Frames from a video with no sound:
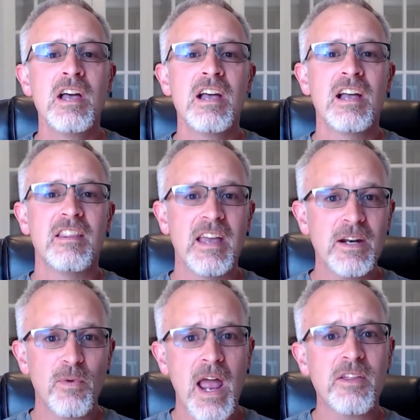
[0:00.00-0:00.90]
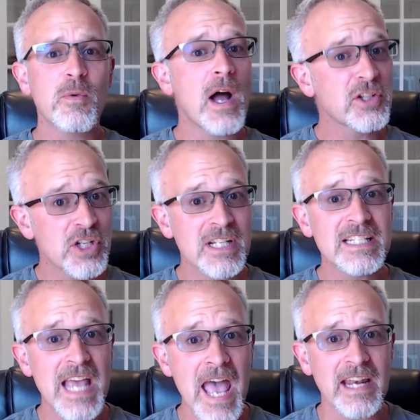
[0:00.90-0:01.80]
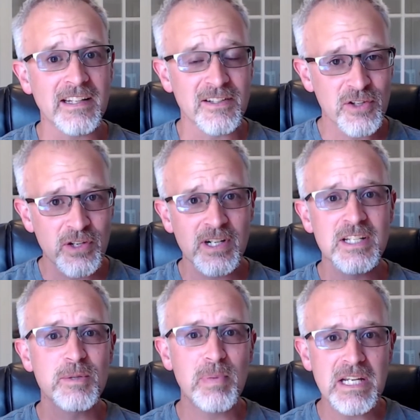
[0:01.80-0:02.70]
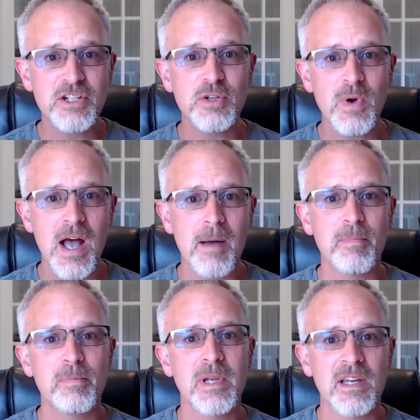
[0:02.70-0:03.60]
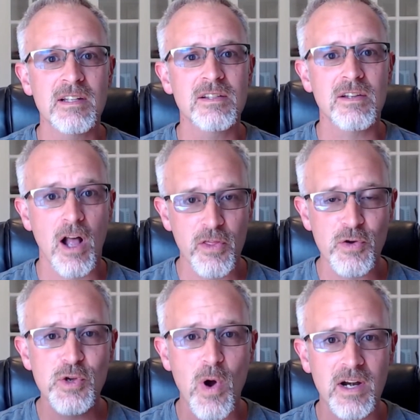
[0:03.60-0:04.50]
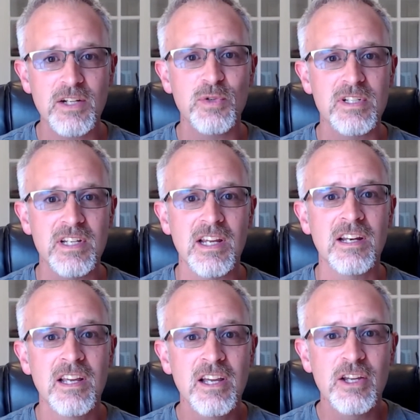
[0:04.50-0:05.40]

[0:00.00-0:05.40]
they'd rather watch it in 10. So they're going to speed you up because although you are interesting,